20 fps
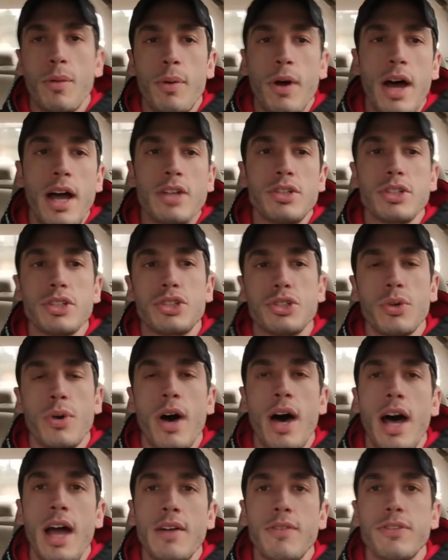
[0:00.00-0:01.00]
carbohydrates so
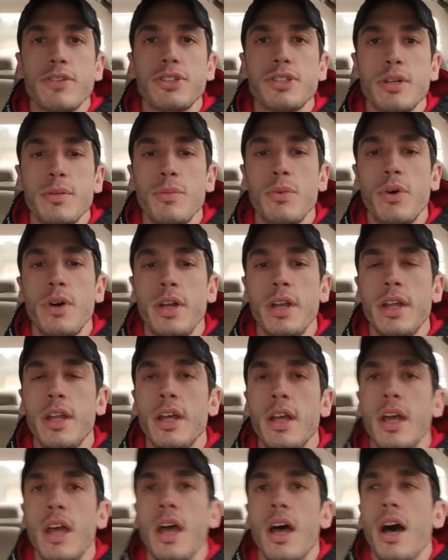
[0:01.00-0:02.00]
high for someone
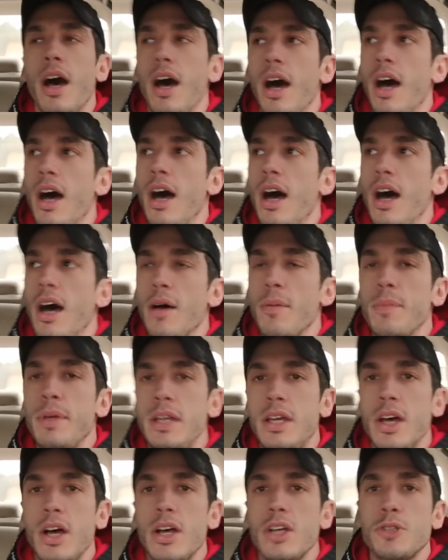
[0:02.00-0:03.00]
uh,
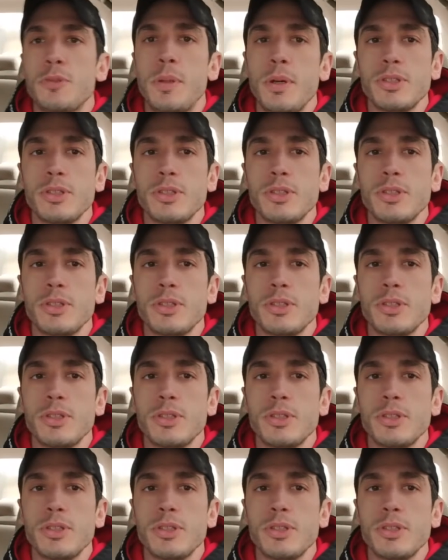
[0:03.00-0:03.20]
because